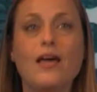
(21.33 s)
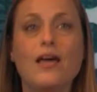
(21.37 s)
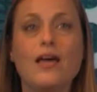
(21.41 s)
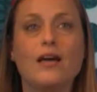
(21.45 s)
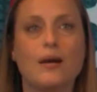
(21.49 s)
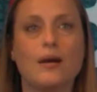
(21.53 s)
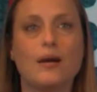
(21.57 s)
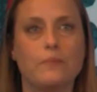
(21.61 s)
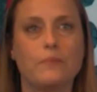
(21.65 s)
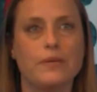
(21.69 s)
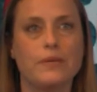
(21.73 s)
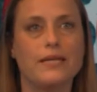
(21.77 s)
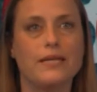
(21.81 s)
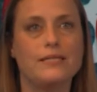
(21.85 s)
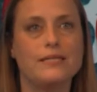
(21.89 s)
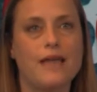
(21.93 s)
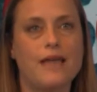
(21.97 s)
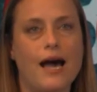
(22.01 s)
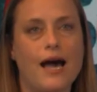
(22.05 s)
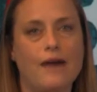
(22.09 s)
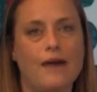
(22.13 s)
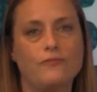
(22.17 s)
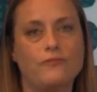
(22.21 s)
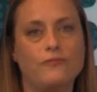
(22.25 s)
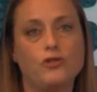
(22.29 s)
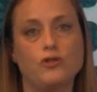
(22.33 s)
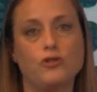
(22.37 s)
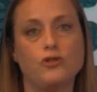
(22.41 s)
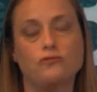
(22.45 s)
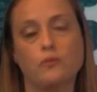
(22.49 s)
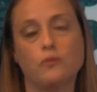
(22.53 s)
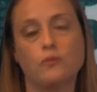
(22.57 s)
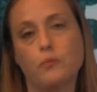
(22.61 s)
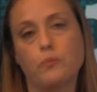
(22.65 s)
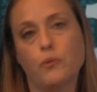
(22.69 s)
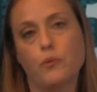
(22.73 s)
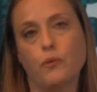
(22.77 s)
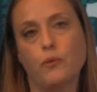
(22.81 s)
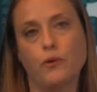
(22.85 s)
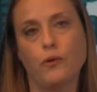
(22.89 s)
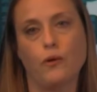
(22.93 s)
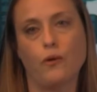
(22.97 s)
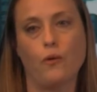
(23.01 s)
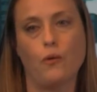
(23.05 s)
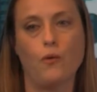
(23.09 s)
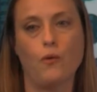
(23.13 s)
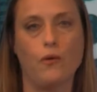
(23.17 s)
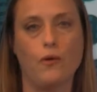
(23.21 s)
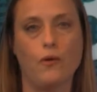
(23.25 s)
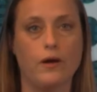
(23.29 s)
companies have to report
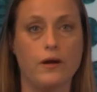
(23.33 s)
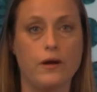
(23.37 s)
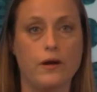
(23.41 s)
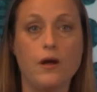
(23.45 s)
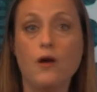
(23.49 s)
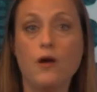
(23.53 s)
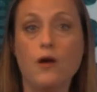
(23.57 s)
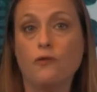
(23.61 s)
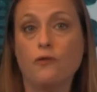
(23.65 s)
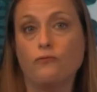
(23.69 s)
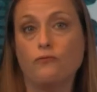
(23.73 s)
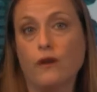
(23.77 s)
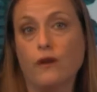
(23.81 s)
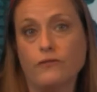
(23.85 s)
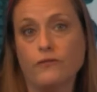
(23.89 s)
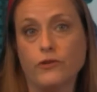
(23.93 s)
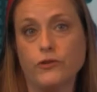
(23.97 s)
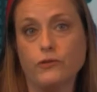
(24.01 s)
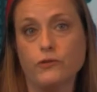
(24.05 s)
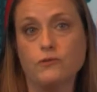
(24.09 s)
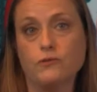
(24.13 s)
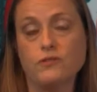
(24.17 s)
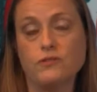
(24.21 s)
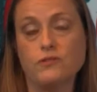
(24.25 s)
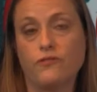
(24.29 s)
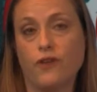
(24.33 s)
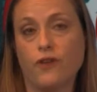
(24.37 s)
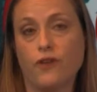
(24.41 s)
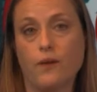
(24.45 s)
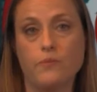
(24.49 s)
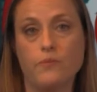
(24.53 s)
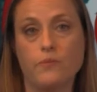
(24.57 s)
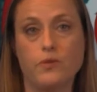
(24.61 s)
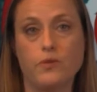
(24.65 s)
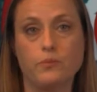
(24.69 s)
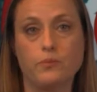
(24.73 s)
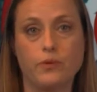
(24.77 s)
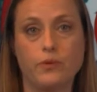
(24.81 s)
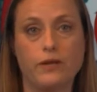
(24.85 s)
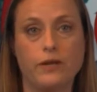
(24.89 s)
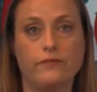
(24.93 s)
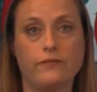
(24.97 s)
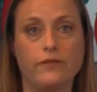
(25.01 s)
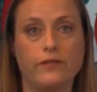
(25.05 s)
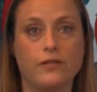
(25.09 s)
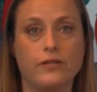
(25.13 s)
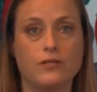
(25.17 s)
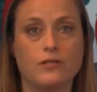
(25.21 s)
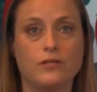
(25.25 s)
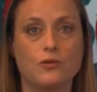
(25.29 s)
on revenues from the
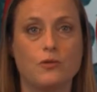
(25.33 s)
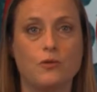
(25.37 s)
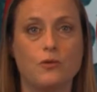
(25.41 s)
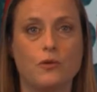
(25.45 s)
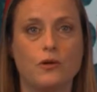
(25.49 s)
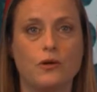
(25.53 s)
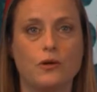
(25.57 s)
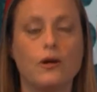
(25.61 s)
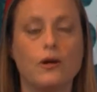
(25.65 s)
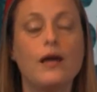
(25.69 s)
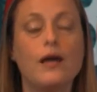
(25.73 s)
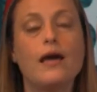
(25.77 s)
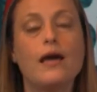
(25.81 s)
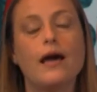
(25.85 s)
previous quarter,